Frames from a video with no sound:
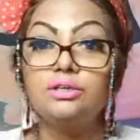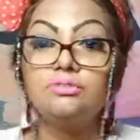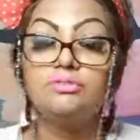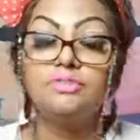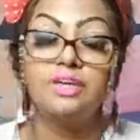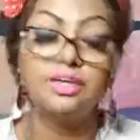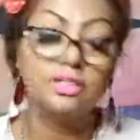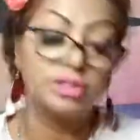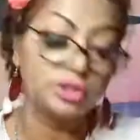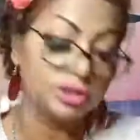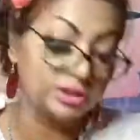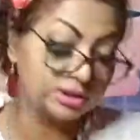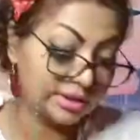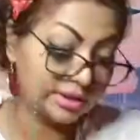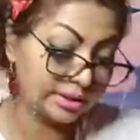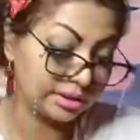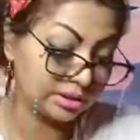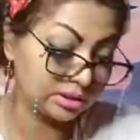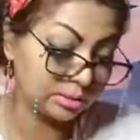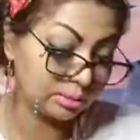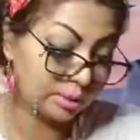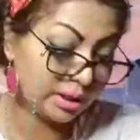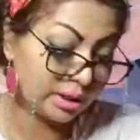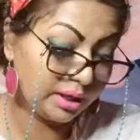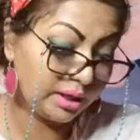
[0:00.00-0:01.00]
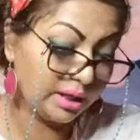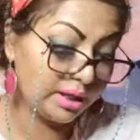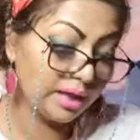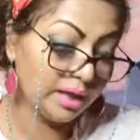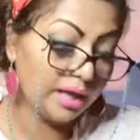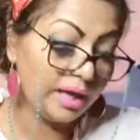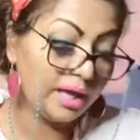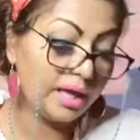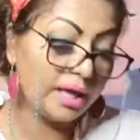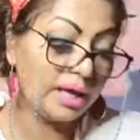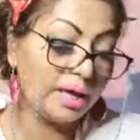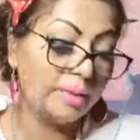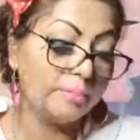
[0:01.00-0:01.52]
affections elsewhere
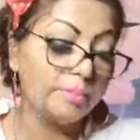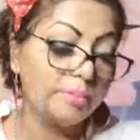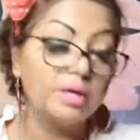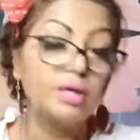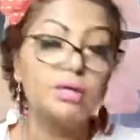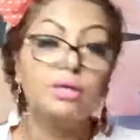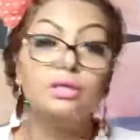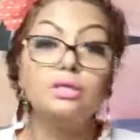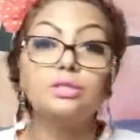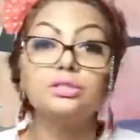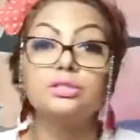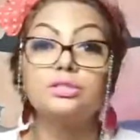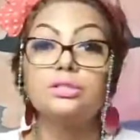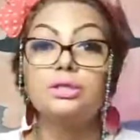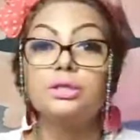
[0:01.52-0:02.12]
because